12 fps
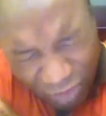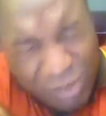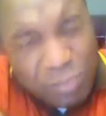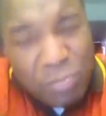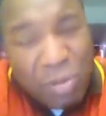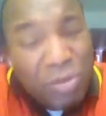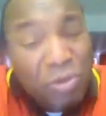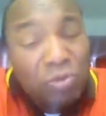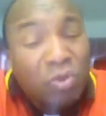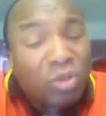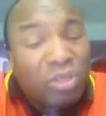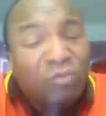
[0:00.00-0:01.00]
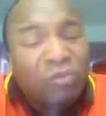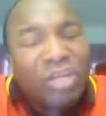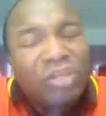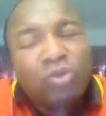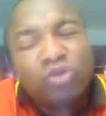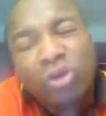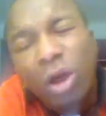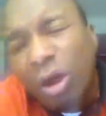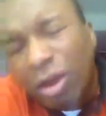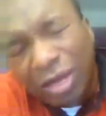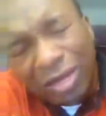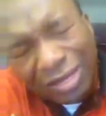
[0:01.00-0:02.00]
even maybe you don't even need to
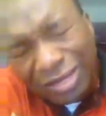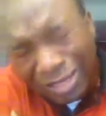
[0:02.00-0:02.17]
talk.